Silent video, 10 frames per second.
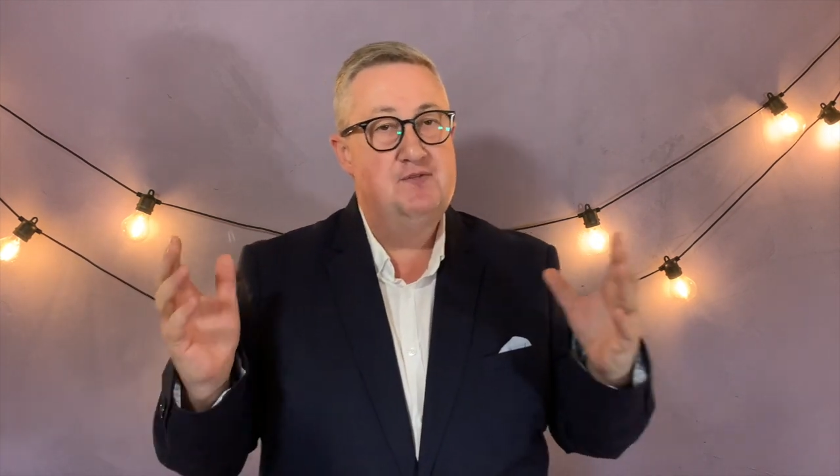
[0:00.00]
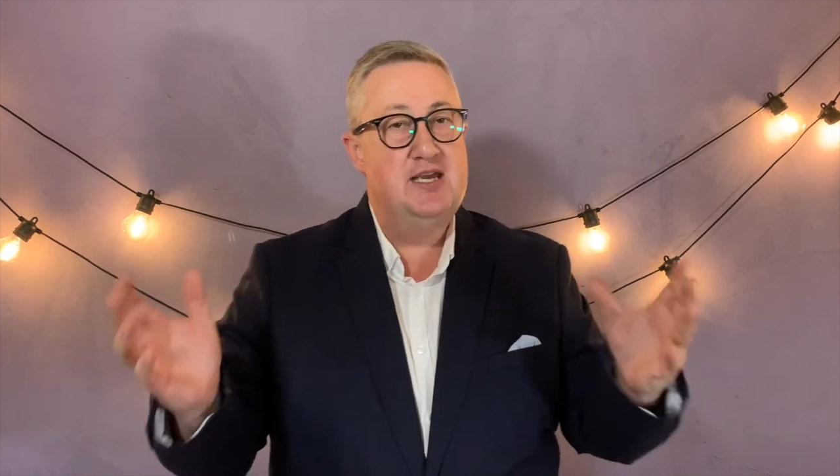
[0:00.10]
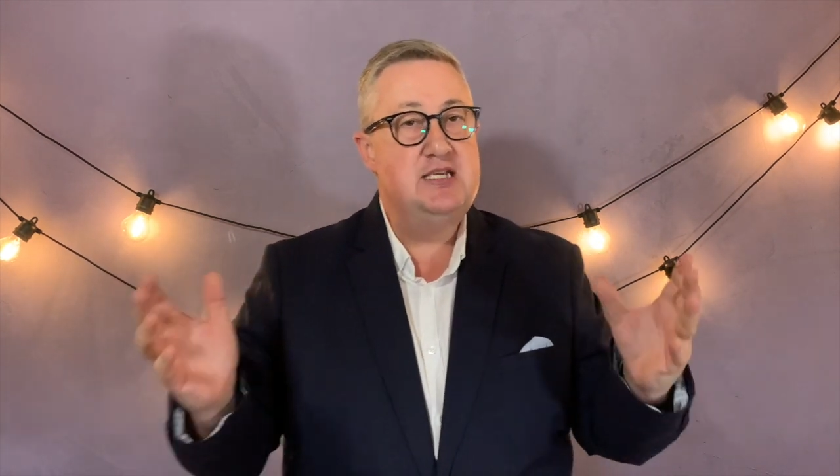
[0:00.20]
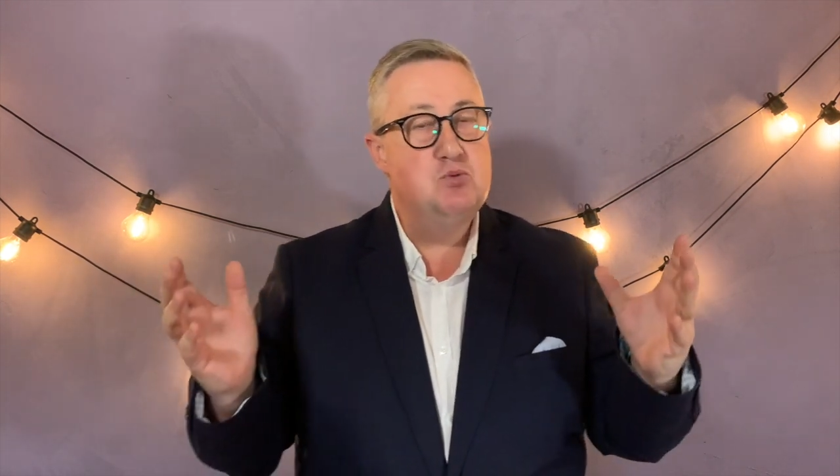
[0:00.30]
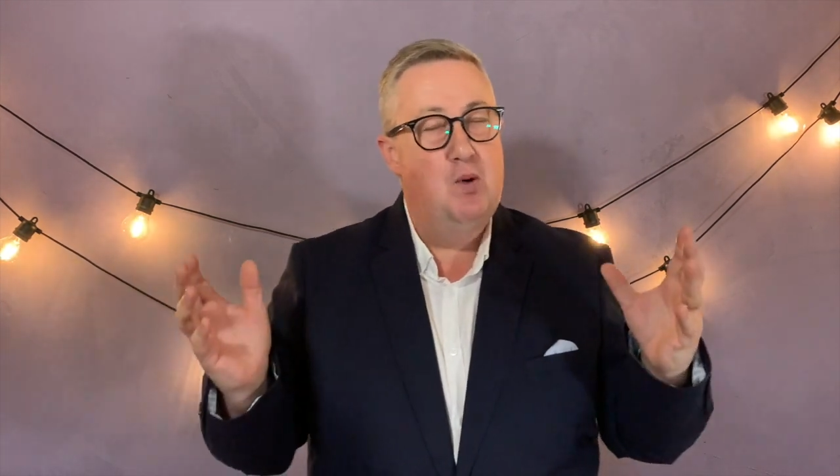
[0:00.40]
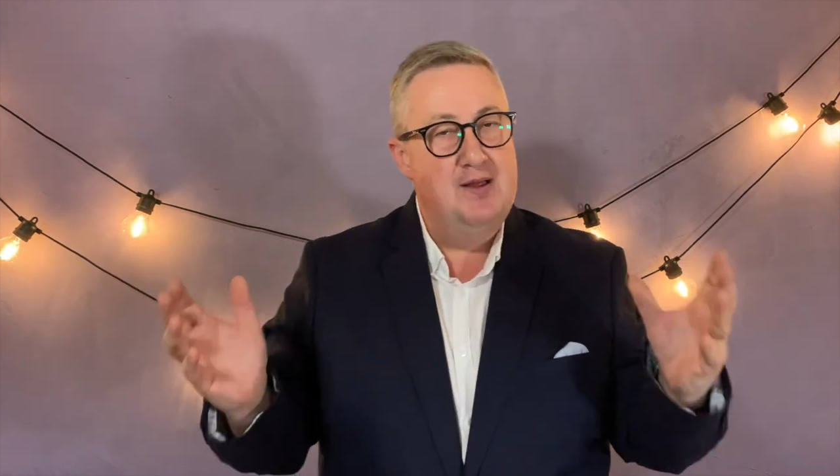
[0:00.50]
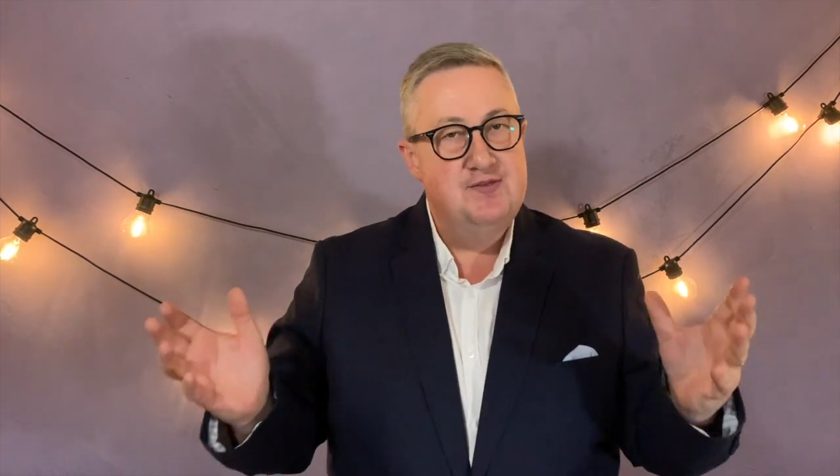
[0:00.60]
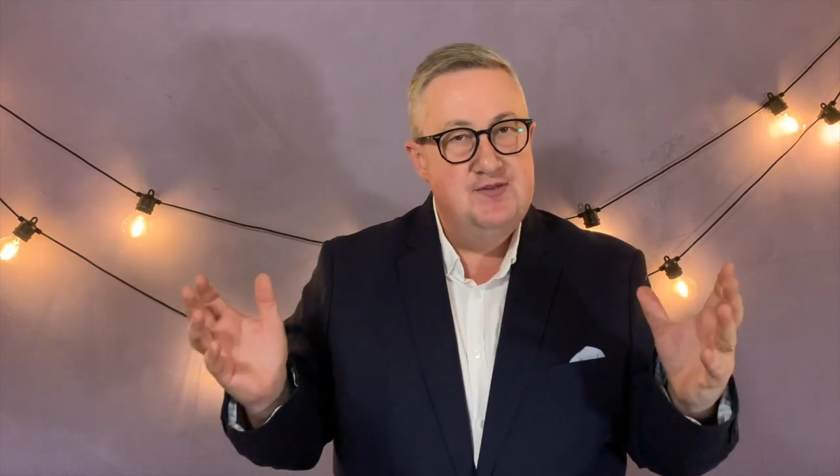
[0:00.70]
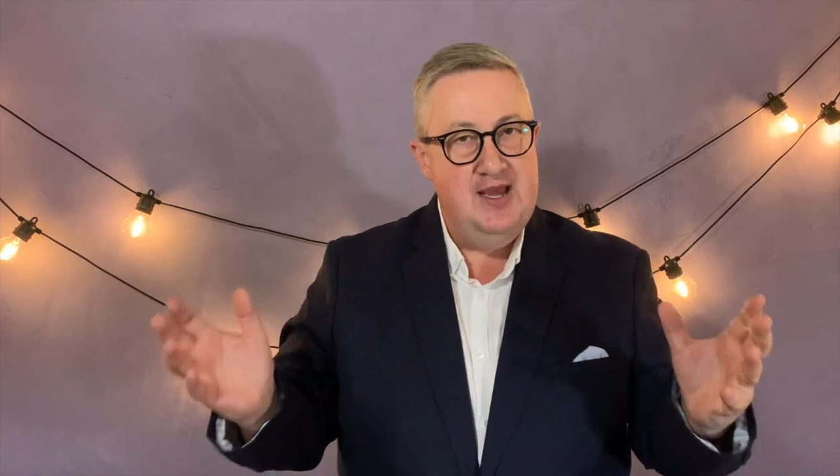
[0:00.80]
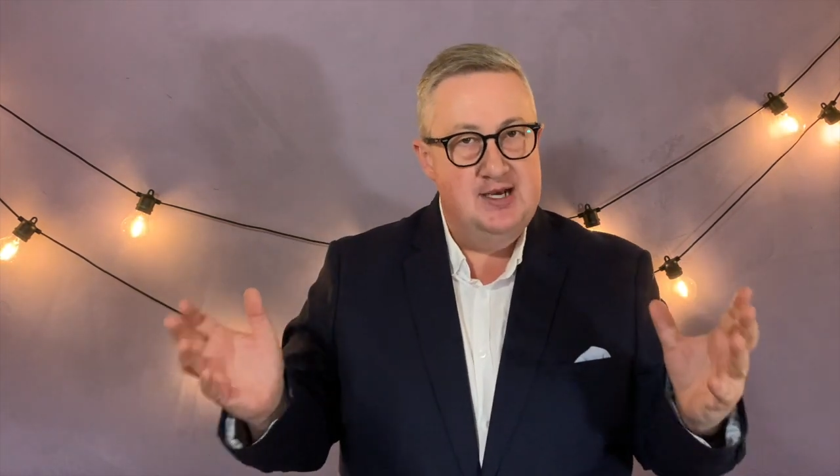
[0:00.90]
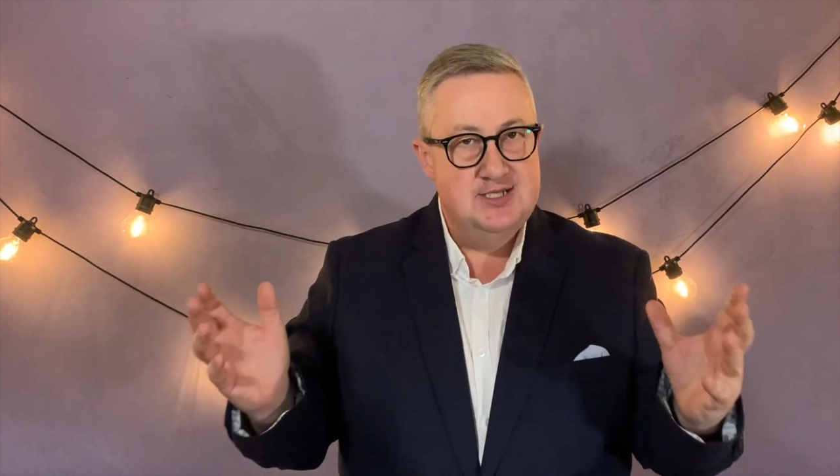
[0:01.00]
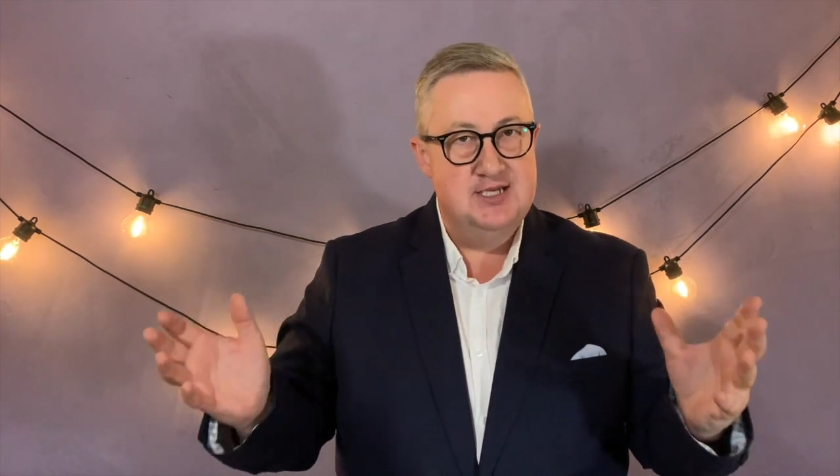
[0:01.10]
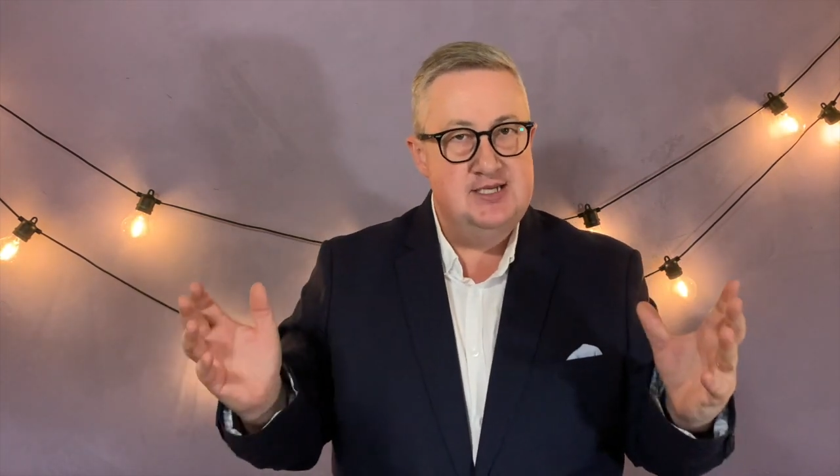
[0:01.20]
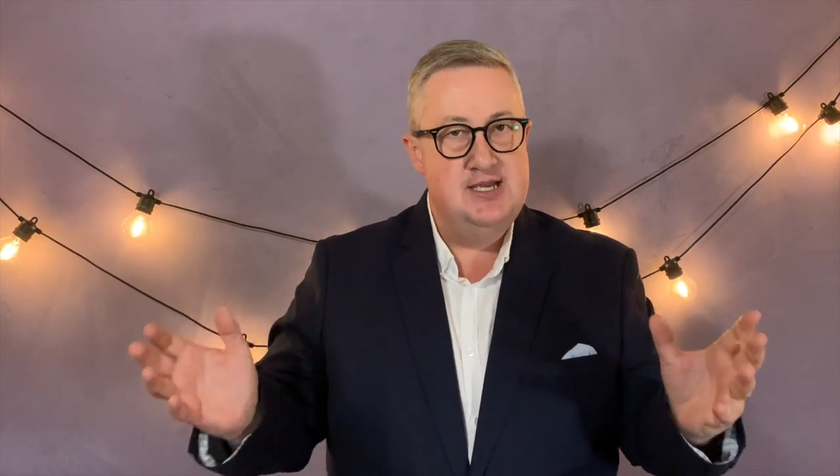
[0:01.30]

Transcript: these 1,000